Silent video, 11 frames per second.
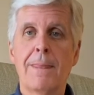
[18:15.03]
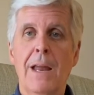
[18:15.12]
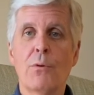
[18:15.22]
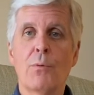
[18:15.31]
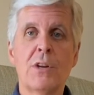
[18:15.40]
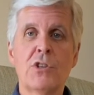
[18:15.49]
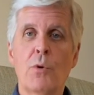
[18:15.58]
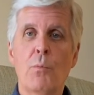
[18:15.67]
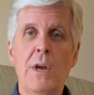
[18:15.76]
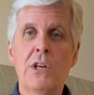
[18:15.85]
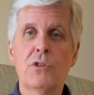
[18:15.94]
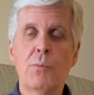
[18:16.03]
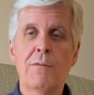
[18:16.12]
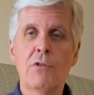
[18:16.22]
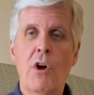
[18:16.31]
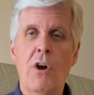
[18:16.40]
In recent weeks,
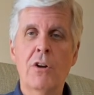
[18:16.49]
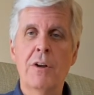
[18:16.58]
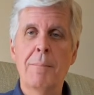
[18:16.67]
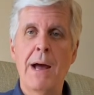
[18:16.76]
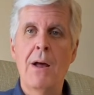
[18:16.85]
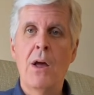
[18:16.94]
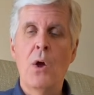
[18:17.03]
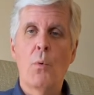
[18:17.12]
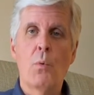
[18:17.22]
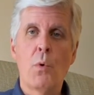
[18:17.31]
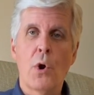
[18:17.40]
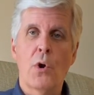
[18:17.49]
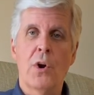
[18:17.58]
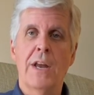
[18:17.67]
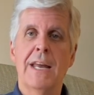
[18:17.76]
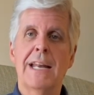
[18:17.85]
we've talked about
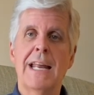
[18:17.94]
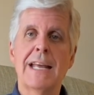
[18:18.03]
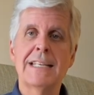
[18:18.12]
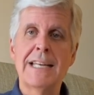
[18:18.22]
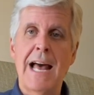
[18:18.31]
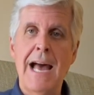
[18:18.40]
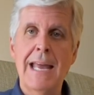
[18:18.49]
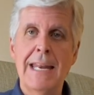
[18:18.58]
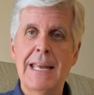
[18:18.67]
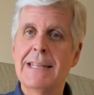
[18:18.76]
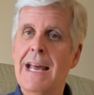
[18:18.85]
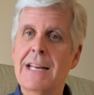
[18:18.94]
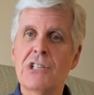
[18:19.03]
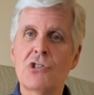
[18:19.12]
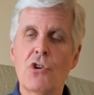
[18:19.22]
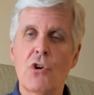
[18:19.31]
worry and anxiety, and that
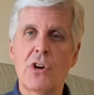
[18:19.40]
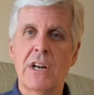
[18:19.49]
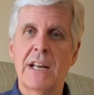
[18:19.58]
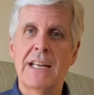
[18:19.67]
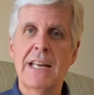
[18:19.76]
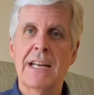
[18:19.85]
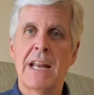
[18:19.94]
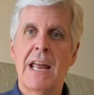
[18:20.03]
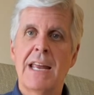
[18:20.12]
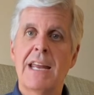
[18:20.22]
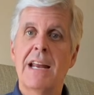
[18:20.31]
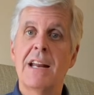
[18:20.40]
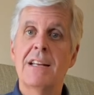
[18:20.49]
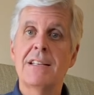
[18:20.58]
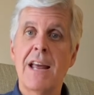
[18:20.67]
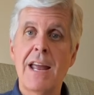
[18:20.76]
certainly can, can
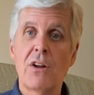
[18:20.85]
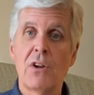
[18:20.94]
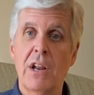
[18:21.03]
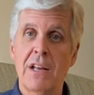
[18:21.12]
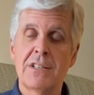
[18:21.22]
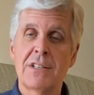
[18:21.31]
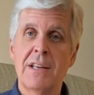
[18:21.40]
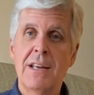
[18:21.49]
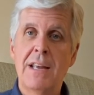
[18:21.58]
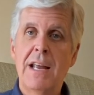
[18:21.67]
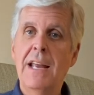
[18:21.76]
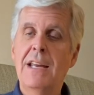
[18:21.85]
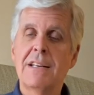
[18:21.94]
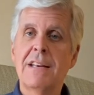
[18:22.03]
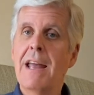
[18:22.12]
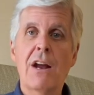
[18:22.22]
entangle us. It
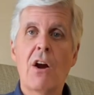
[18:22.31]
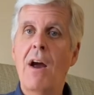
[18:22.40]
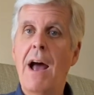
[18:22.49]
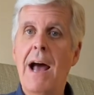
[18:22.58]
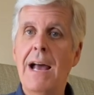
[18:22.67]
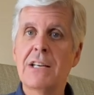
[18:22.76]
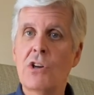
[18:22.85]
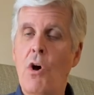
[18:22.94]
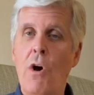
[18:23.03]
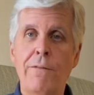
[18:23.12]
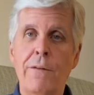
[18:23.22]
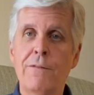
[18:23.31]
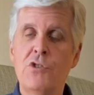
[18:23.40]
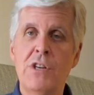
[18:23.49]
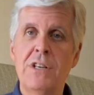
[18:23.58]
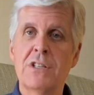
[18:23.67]
can take our eyes off of
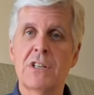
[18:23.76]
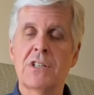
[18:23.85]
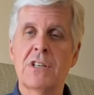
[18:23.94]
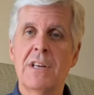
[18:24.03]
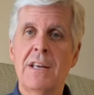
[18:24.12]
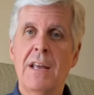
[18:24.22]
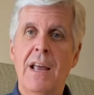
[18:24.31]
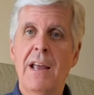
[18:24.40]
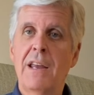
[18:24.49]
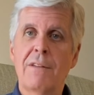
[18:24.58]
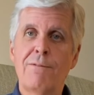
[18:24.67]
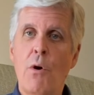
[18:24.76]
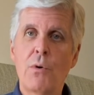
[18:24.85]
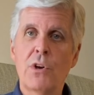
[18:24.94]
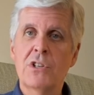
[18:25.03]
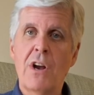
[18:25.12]
Jesus, it can
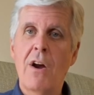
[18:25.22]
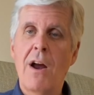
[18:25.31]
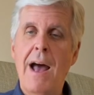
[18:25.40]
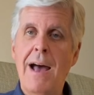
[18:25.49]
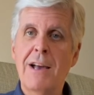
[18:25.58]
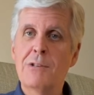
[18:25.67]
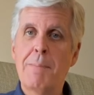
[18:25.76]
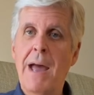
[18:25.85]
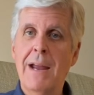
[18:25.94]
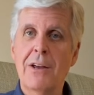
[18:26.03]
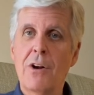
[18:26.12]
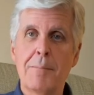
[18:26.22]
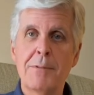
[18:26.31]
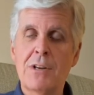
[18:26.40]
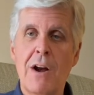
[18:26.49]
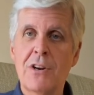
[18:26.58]
focus our eyes back on our,
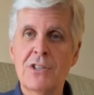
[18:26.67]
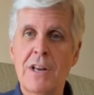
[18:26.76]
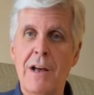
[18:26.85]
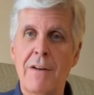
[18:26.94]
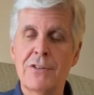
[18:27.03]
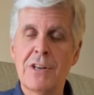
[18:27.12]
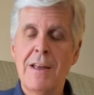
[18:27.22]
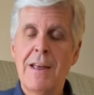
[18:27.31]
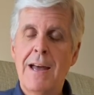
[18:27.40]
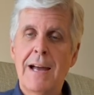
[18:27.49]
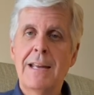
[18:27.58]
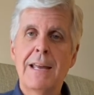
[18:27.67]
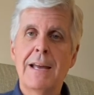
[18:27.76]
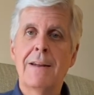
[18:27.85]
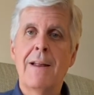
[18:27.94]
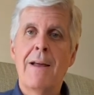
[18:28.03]
ourselves.
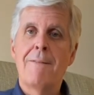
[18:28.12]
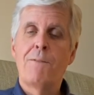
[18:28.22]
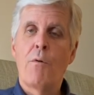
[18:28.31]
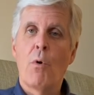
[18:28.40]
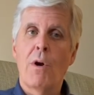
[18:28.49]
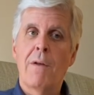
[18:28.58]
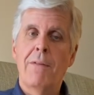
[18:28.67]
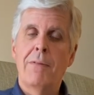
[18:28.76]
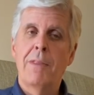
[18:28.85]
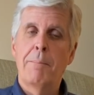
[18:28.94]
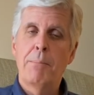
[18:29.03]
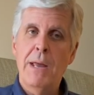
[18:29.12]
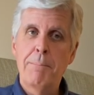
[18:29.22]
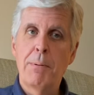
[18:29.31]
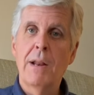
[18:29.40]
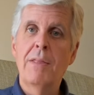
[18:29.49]
Again, for the
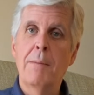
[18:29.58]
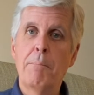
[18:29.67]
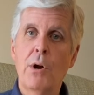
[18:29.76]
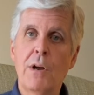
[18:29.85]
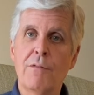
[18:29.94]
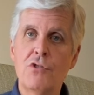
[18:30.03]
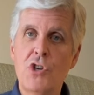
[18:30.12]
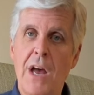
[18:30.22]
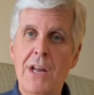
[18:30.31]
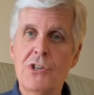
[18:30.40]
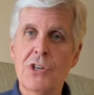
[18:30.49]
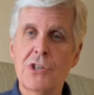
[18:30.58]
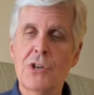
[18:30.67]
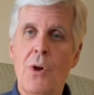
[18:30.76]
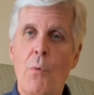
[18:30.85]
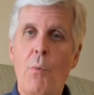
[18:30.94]
people in the book of
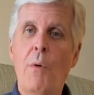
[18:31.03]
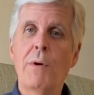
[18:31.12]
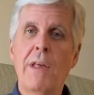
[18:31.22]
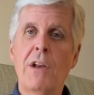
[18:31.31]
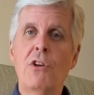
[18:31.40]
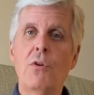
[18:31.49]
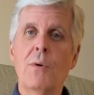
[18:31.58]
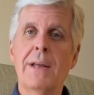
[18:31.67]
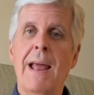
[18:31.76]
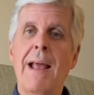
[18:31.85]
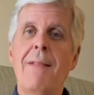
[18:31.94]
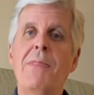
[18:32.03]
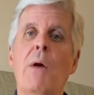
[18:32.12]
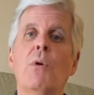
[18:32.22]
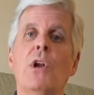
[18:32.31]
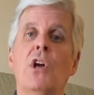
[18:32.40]
Judges, what were they doing?
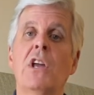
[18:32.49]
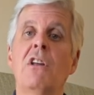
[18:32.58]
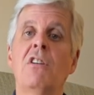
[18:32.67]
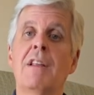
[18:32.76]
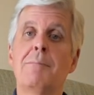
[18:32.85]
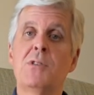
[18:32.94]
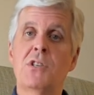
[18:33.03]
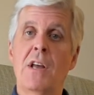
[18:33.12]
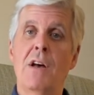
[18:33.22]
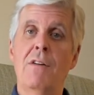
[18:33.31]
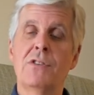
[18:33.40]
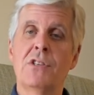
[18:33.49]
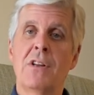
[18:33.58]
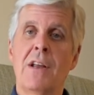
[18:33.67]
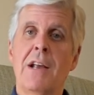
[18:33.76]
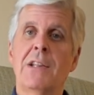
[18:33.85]
They were looking to
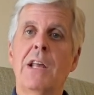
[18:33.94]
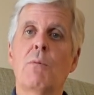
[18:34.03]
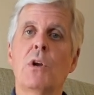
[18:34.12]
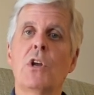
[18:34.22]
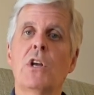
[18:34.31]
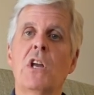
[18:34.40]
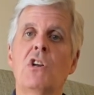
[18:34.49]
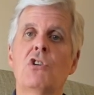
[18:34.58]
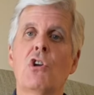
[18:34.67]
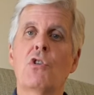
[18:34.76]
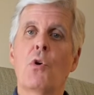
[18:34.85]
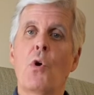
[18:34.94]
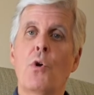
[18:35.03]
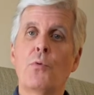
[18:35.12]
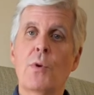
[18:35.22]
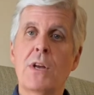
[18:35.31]
themselves. They were looking to their
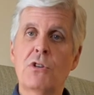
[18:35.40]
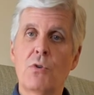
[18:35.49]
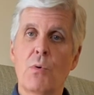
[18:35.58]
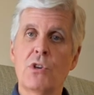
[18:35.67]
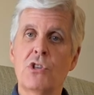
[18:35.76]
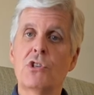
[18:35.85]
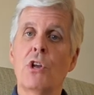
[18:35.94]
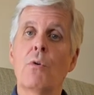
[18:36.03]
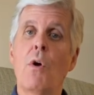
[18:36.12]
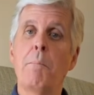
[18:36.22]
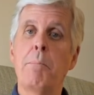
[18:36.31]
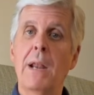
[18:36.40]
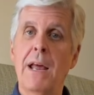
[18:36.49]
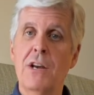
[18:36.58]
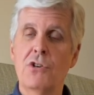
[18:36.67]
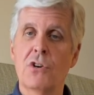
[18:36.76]
own resources, their own
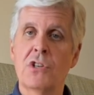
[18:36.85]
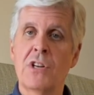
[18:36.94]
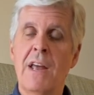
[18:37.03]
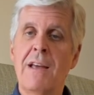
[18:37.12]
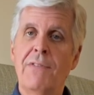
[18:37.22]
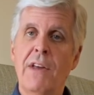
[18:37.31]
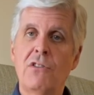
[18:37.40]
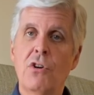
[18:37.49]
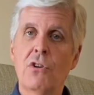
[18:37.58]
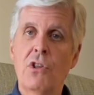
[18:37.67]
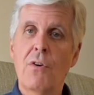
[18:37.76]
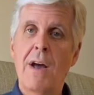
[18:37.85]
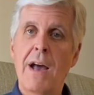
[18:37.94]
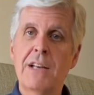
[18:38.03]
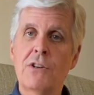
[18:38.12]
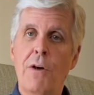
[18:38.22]
pleasures. They took their
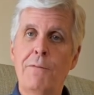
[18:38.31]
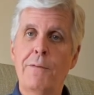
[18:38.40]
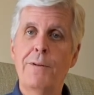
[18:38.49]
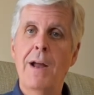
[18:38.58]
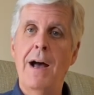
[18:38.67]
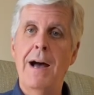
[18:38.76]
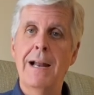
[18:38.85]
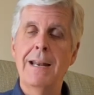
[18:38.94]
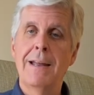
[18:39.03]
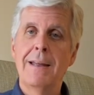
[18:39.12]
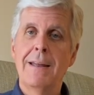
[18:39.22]
eyes off of God.